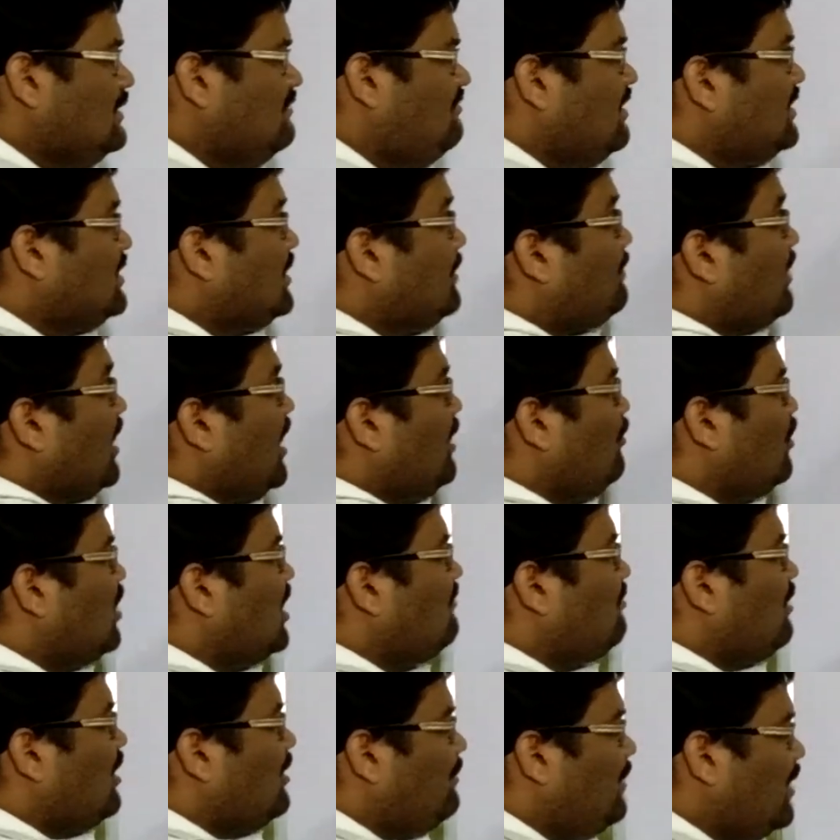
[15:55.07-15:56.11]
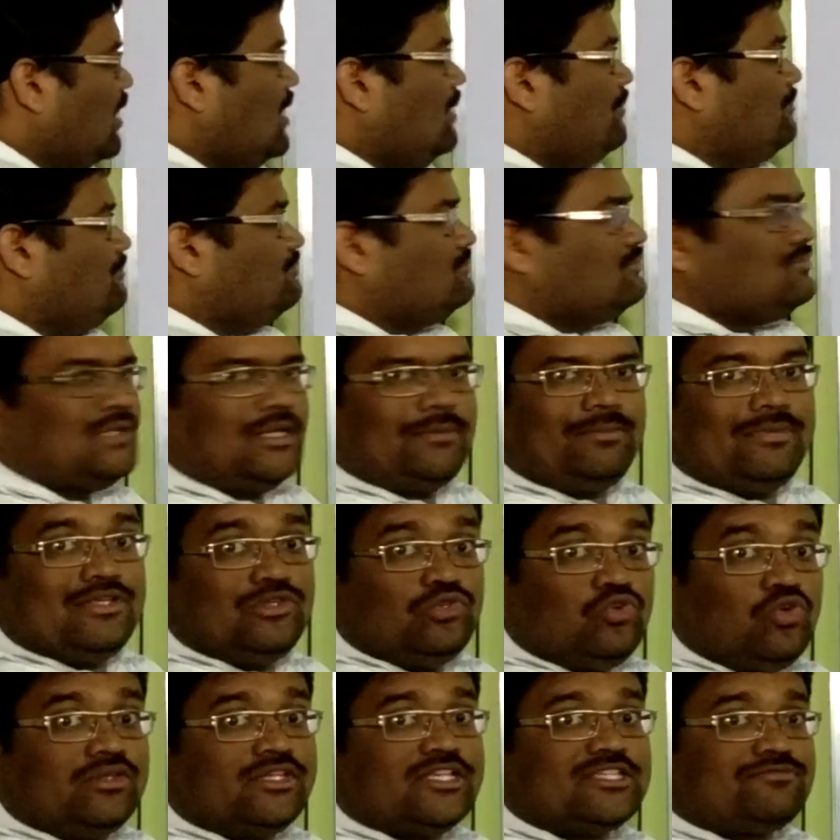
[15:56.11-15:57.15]
When the primordial follicle become, that
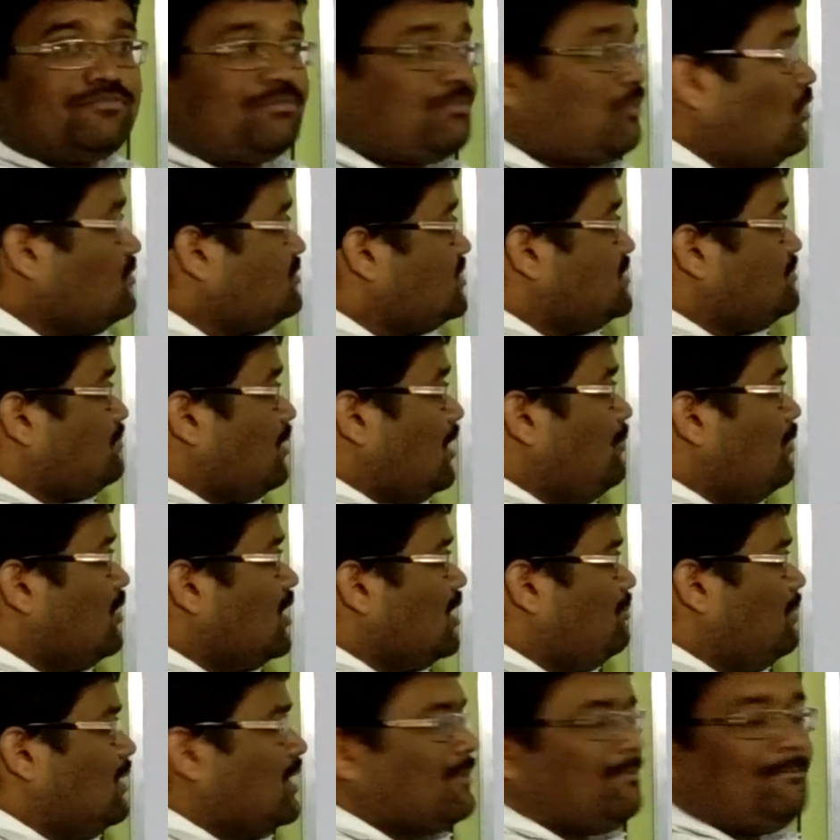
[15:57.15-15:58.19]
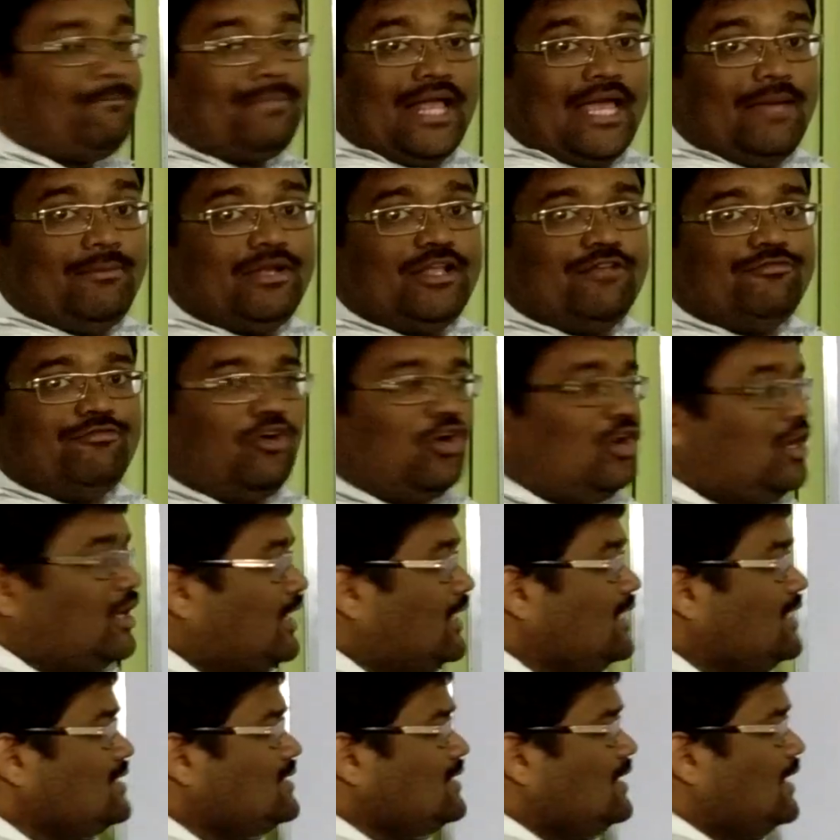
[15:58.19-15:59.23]
means during this process, primordial become primary
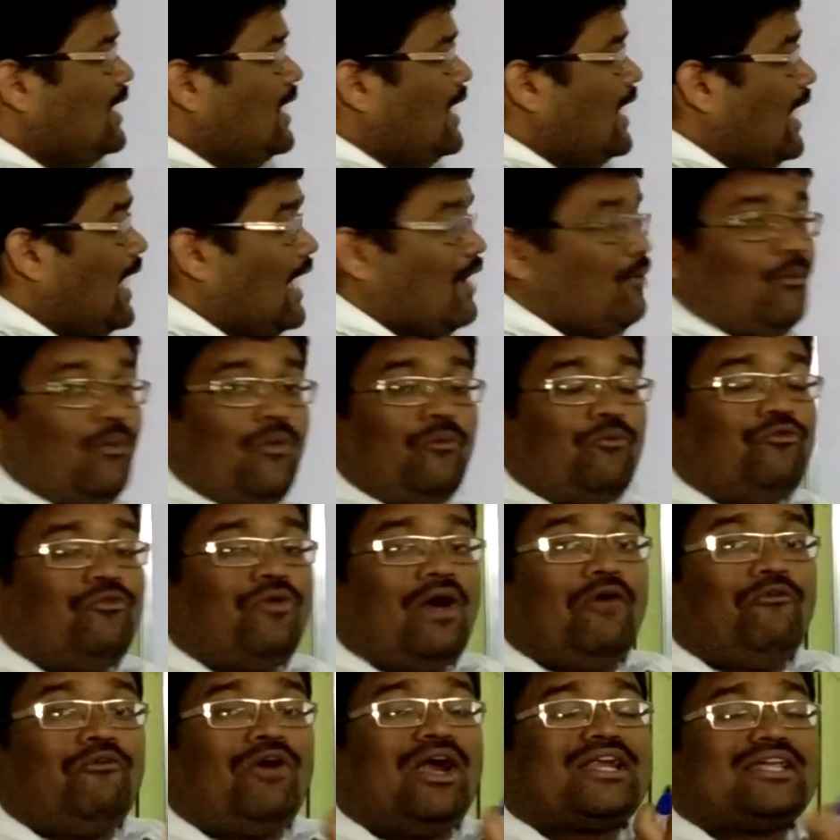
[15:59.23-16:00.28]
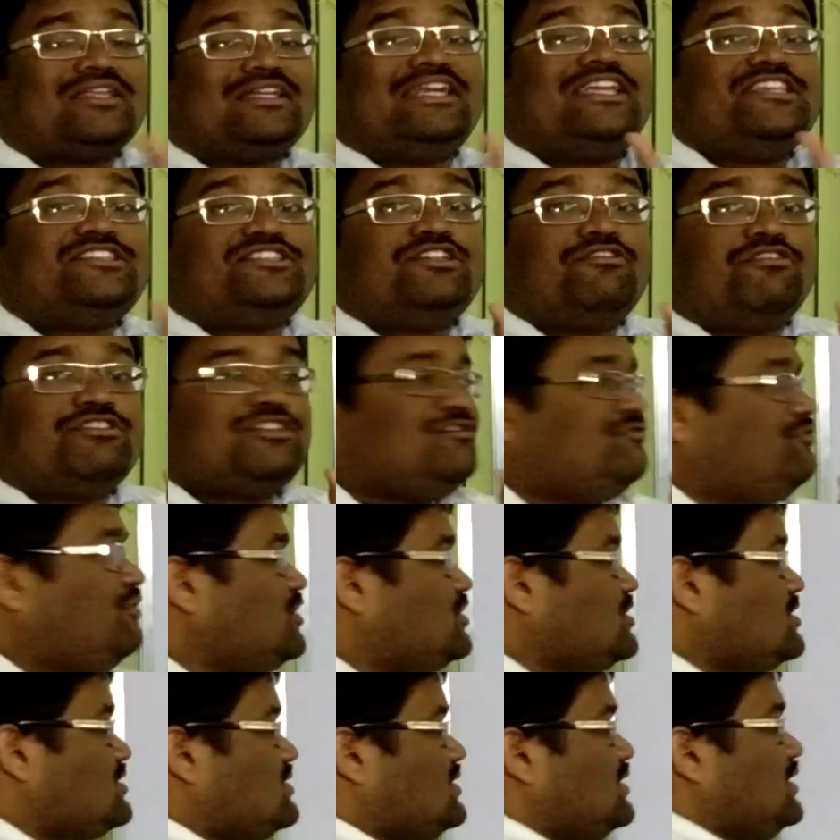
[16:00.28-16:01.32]
follicle. And what are the distinguishing
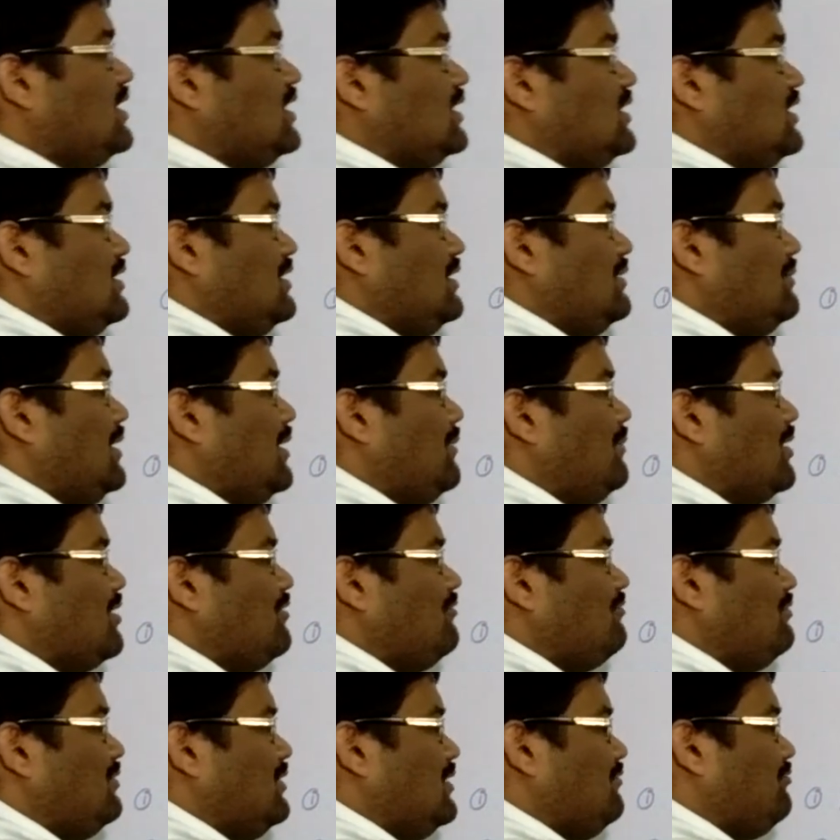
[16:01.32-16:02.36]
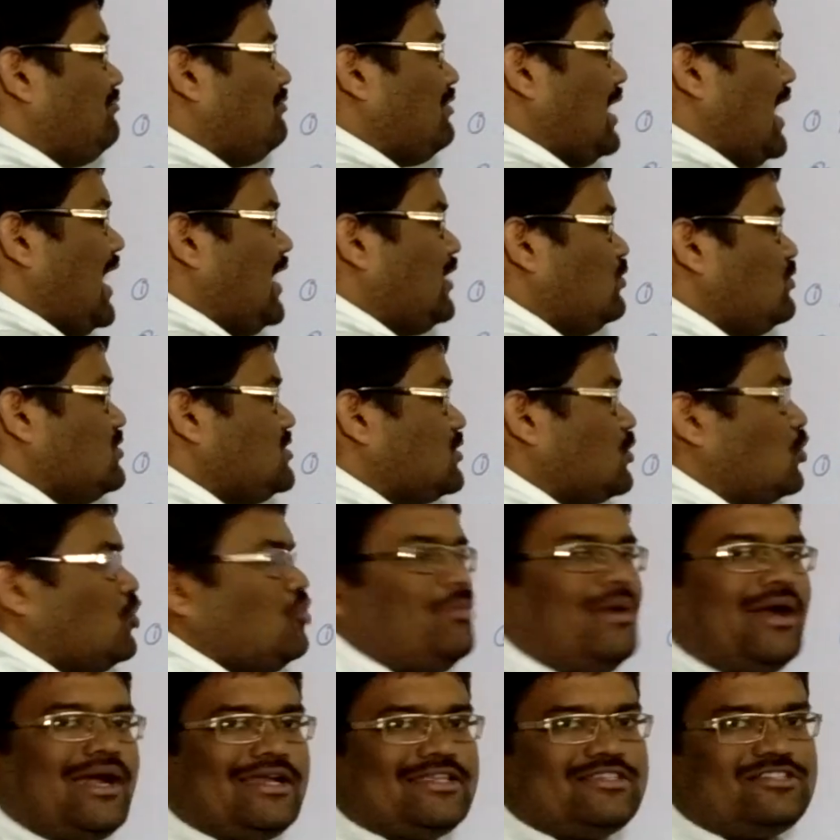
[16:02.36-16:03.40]
features? Here they become flat to
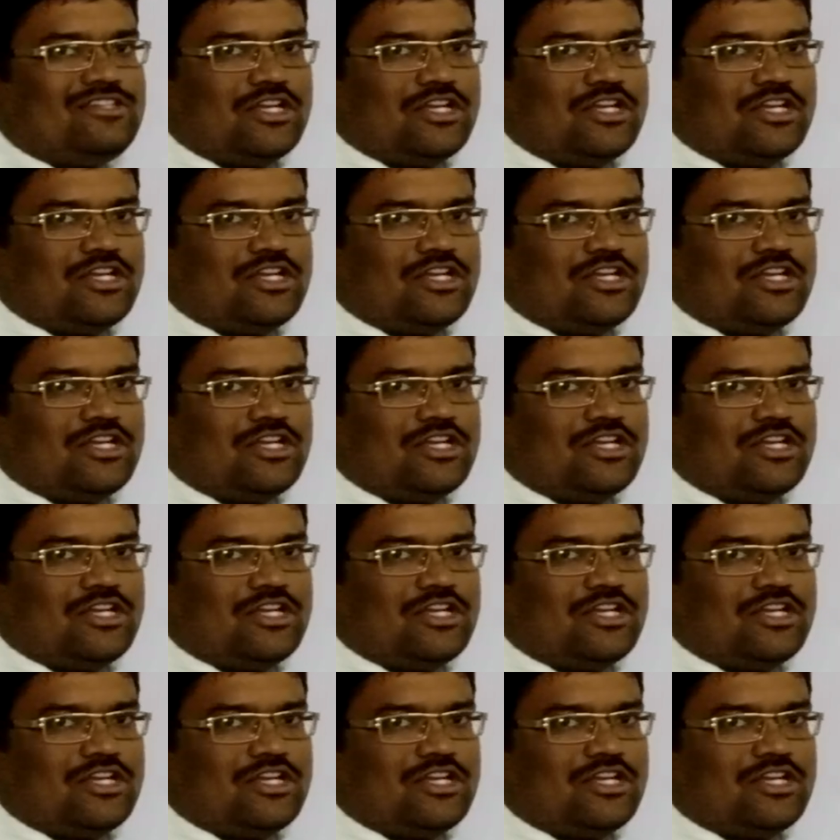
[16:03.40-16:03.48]
cuboidal